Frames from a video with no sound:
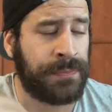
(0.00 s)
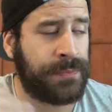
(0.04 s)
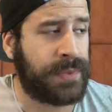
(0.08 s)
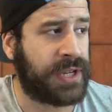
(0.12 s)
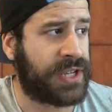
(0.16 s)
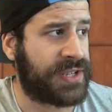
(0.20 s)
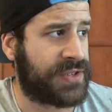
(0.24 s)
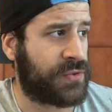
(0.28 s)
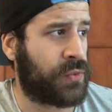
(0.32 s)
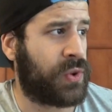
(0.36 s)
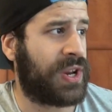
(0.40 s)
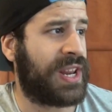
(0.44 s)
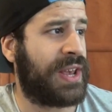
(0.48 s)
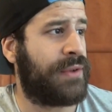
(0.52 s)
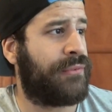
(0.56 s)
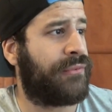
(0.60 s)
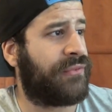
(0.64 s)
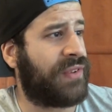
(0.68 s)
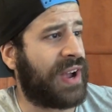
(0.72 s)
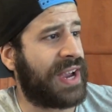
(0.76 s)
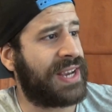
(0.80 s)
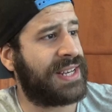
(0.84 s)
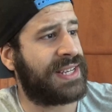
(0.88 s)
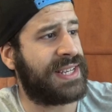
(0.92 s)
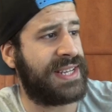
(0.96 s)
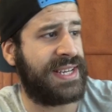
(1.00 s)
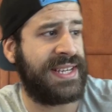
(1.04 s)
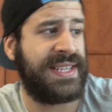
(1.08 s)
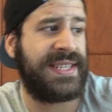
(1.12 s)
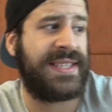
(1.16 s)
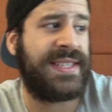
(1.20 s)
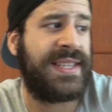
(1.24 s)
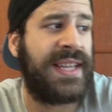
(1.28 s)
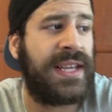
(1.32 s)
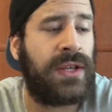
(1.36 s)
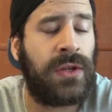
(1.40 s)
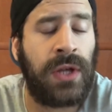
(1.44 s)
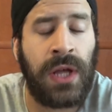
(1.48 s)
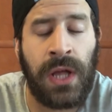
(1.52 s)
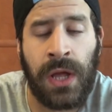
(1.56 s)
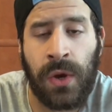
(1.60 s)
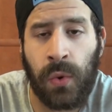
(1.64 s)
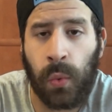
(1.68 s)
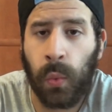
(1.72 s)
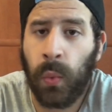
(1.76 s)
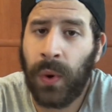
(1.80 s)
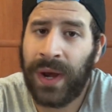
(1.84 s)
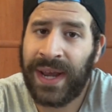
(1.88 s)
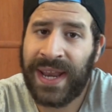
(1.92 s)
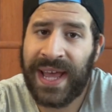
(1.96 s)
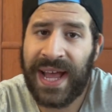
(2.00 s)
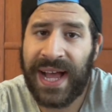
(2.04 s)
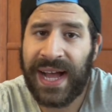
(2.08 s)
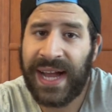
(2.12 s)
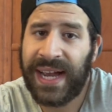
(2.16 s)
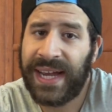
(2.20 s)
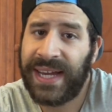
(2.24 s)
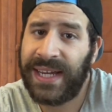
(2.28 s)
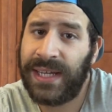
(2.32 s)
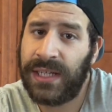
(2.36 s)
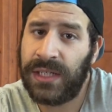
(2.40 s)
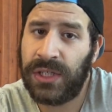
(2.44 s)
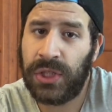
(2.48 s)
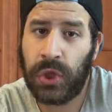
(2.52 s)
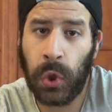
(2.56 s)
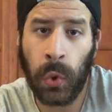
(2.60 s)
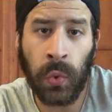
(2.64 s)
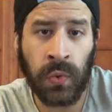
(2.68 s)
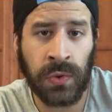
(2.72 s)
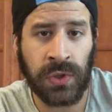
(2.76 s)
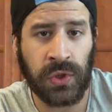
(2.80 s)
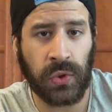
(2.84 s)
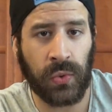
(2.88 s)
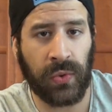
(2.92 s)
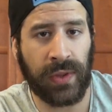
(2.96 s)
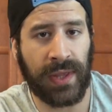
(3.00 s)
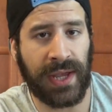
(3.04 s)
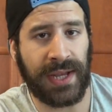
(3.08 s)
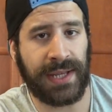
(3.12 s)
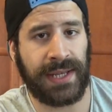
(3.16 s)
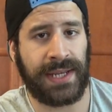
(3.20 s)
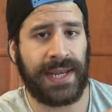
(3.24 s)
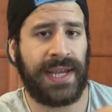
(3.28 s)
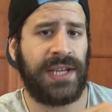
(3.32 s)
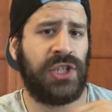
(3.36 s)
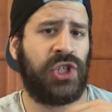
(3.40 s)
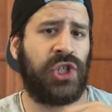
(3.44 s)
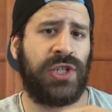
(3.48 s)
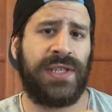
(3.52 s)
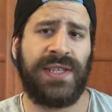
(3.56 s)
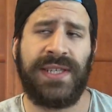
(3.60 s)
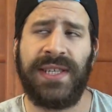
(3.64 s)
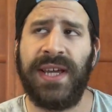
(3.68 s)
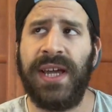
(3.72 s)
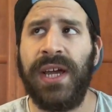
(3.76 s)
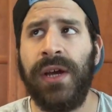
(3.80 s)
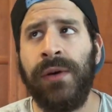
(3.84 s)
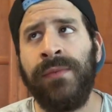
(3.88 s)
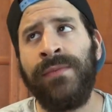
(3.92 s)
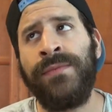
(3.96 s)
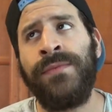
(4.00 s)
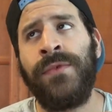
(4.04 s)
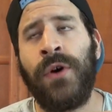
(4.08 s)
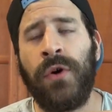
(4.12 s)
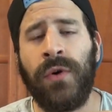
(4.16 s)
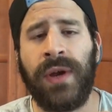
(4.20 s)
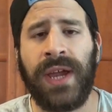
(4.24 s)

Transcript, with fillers: because what I find is that when I don't do that and I just say, mm,